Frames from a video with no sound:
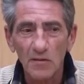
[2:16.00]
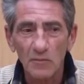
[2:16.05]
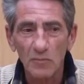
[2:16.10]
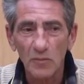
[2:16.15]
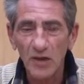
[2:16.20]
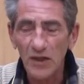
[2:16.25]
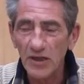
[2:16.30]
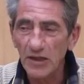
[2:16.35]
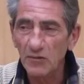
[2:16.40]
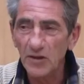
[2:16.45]
But
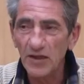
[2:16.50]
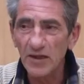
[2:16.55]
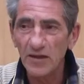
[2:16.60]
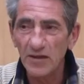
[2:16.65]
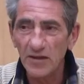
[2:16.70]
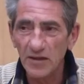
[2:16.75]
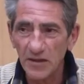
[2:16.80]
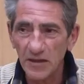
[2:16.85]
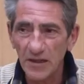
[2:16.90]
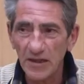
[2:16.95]
anyway,
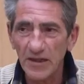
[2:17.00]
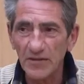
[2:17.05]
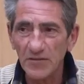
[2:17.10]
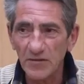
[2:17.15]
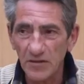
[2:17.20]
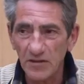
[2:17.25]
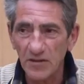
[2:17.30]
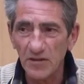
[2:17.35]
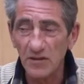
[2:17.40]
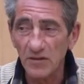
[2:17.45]
at the
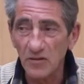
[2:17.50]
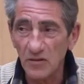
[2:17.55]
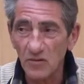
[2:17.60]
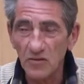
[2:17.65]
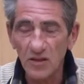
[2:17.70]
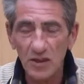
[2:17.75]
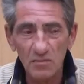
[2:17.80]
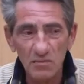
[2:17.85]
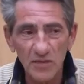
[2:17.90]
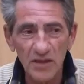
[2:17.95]
end, you
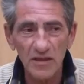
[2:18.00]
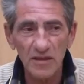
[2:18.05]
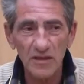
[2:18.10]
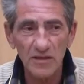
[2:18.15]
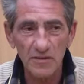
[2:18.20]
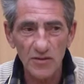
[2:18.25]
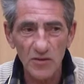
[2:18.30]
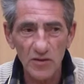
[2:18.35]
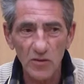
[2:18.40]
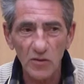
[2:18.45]
can make
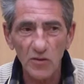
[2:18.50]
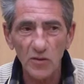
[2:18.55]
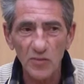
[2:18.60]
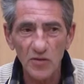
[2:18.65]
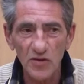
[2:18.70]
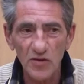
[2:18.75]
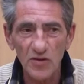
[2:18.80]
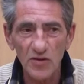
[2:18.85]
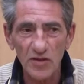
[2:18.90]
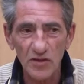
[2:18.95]

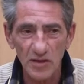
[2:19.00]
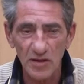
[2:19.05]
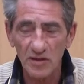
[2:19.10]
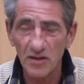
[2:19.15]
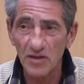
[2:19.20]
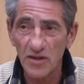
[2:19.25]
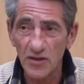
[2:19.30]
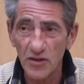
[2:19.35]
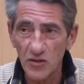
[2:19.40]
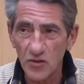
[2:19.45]
sculptures,
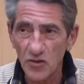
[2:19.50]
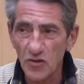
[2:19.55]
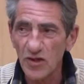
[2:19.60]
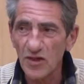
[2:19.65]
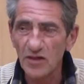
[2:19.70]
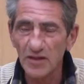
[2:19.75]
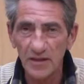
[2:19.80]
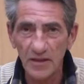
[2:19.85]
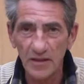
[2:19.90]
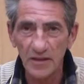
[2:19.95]
as you see
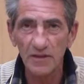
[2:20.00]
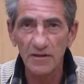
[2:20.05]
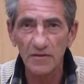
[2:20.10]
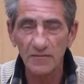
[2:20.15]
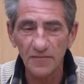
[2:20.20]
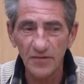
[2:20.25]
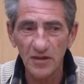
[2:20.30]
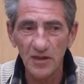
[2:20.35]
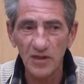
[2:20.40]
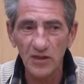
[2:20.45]
at the end of the
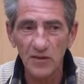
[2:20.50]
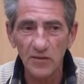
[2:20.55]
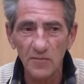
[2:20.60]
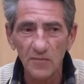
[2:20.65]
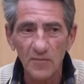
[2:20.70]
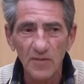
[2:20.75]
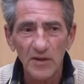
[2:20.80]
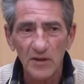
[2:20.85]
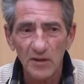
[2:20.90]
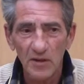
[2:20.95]
video,
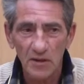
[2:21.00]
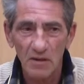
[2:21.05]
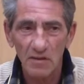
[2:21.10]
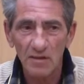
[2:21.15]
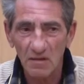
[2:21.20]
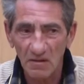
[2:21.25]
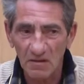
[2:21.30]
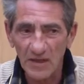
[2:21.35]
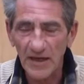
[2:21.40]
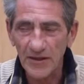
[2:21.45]

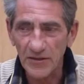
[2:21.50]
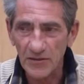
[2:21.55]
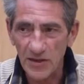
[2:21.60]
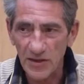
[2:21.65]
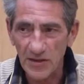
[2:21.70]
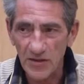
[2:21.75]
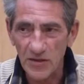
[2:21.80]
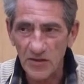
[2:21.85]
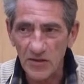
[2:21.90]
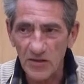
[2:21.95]
like
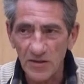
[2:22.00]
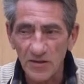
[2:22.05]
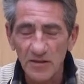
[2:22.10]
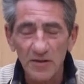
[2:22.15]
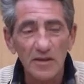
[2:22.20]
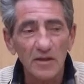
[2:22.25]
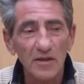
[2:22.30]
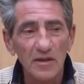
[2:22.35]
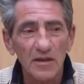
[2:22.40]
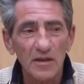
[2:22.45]
this.
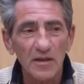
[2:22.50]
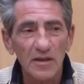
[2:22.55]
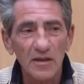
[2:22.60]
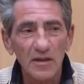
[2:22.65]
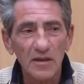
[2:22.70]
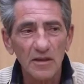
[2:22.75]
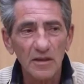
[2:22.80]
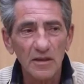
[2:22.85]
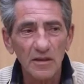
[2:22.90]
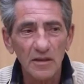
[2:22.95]

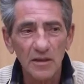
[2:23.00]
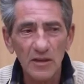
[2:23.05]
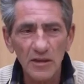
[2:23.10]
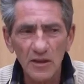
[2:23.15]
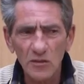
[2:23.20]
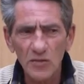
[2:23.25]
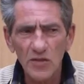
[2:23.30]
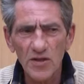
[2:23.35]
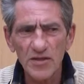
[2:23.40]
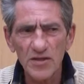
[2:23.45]
Another
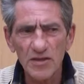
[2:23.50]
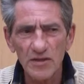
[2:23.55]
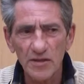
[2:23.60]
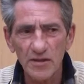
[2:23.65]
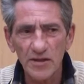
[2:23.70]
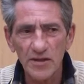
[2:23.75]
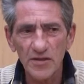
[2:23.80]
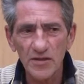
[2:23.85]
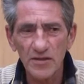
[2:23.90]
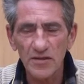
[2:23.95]
question
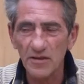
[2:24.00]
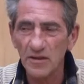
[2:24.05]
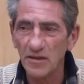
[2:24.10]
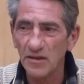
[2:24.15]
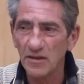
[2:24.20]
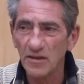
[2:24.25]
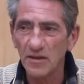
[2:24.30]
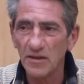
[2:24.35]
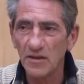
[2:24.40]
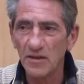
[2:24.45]
is,
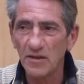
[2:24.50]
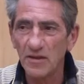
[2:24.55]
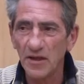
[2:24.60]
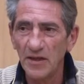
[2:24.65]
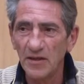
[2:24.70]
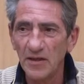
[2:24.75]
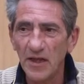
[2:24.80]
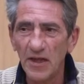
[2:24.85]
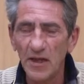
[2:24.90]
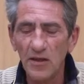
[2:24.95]

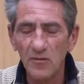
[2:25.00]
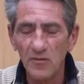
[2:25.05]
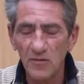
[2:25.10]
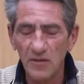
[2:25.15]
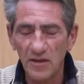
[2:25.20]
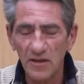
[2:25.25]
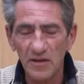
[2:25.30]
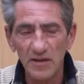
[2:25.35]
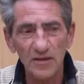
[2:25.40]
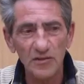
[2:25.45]
and how
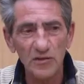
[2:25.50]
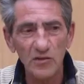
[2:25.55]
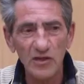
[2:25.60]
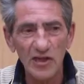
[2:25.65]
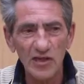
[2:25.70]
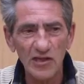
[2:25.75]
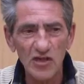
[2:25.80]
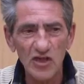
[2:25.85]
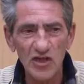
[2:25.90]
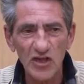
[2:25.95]
you
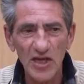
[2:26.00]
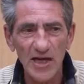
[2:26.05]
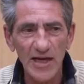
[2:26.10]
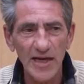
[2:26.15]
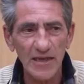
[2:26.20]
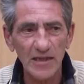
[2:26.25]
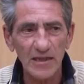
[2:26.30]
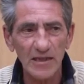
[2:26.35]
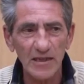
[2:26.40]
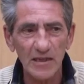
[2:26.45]
get it
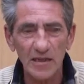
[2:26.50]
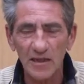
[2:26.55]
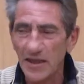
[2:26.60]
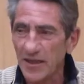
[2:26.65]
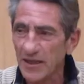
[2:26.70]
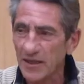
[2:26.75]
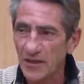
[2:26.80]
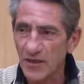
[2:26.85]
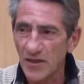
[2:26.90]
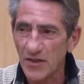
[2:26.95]
shining
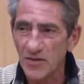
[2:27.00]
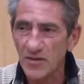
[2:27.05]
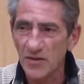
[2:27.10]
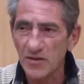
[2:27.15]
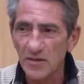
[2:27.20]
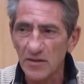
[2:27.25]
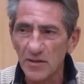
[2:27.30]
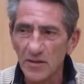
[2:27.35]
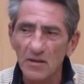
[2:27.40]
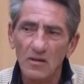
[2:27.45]
like it is.
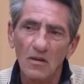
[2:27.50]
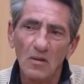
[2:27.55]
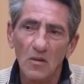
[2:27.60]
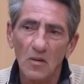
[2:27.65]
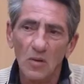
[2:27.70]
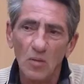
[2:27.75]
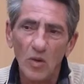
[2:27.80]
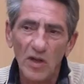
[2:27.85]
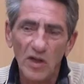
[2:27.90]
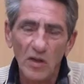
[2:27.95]

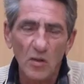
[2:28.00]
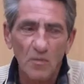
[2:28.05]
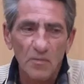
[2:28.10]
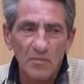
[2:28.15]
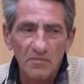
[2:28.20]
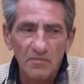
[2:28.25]
Well,